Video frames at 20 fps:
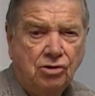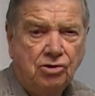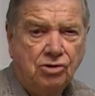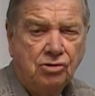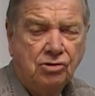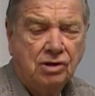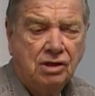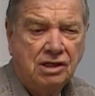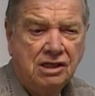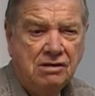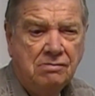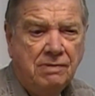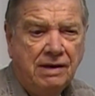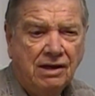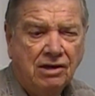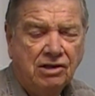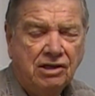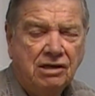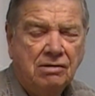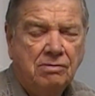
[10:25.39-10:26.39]
You can
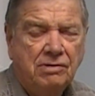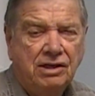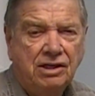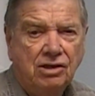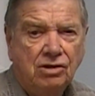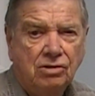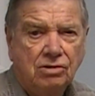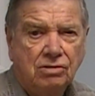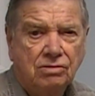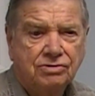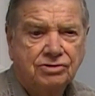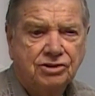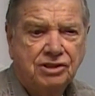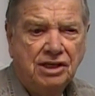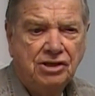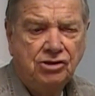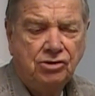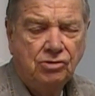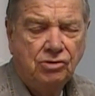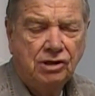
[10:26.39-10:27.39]
email him and he'll
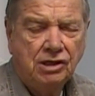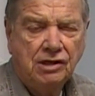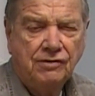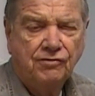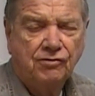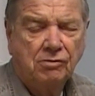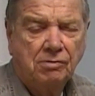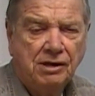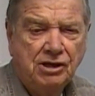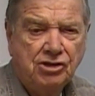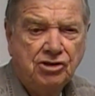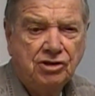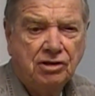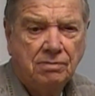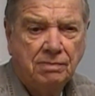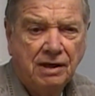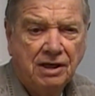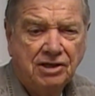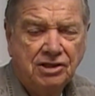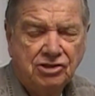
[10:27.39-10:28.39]
send you the information
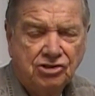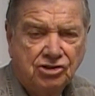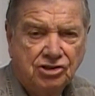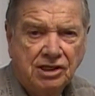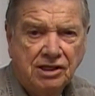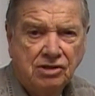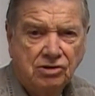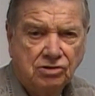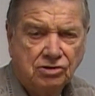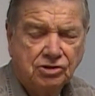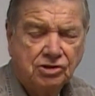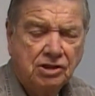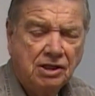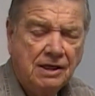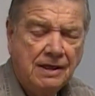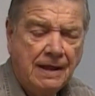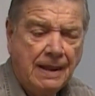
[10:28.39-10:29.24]
about his signals.